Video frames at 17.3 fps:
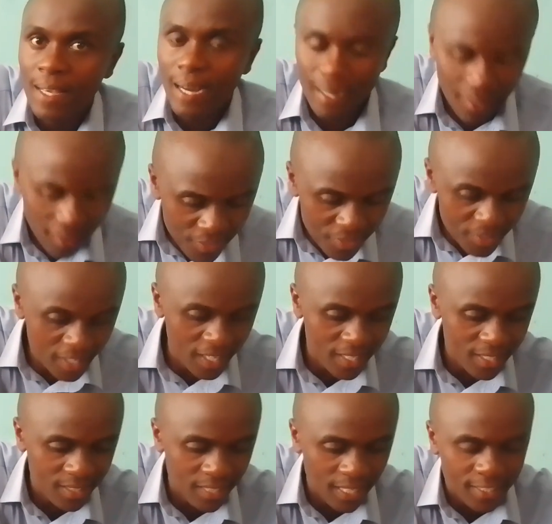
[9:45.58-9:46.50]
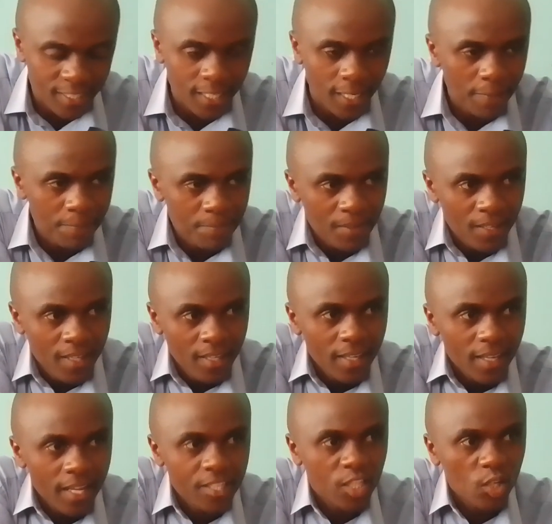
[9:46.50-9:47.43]
Another thing is that
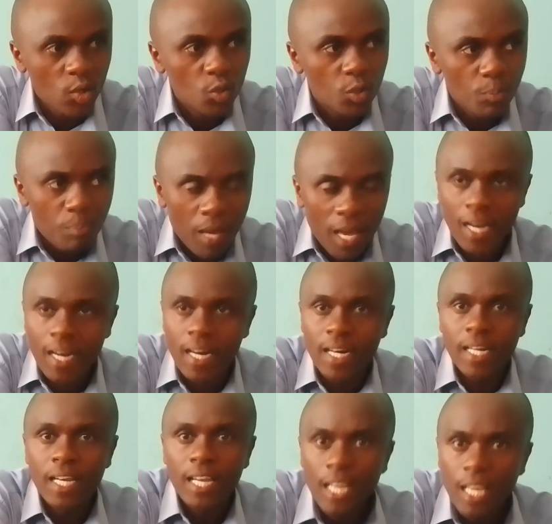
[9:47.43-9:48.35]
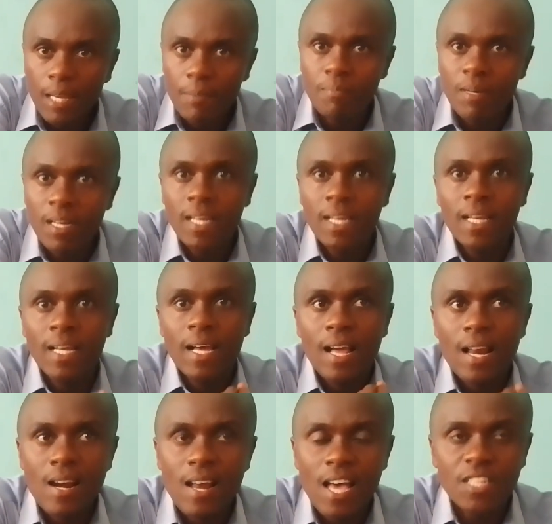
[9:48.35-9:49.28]
it would make him
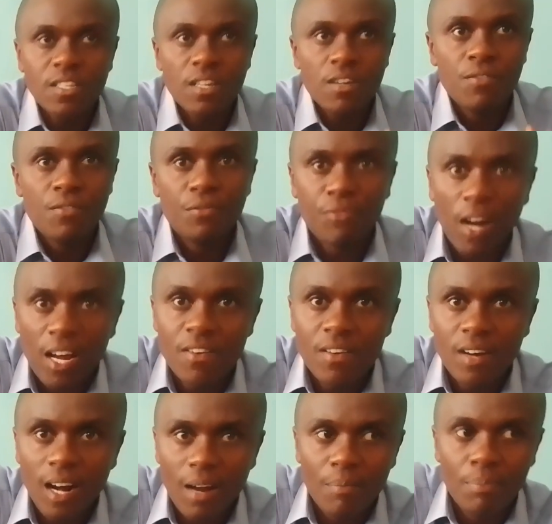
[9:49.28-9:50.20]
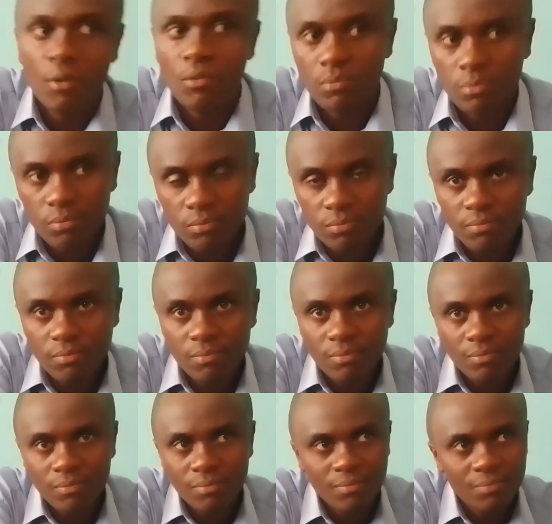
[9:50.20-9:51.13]
less vulnerable.
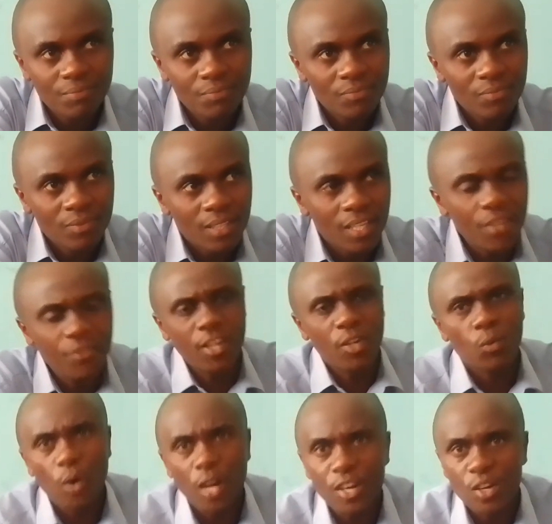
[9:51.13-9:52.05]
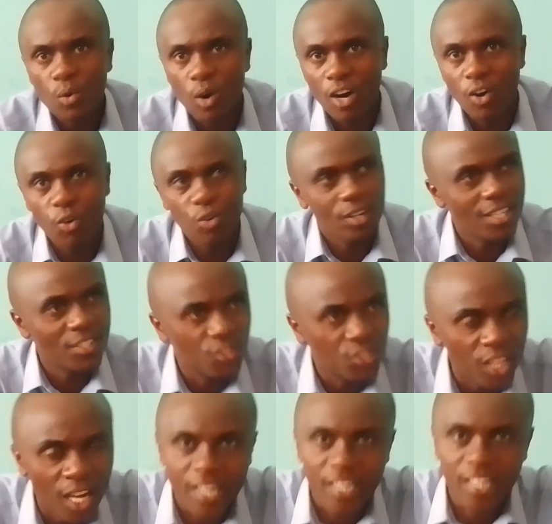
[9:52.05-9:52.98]
Even when you are on a
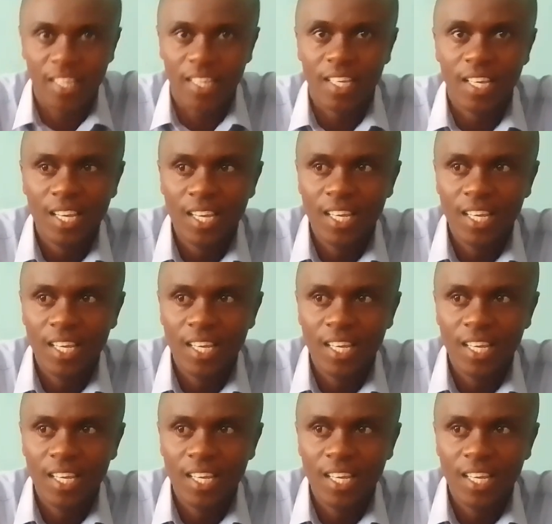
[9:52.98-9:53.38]
journey,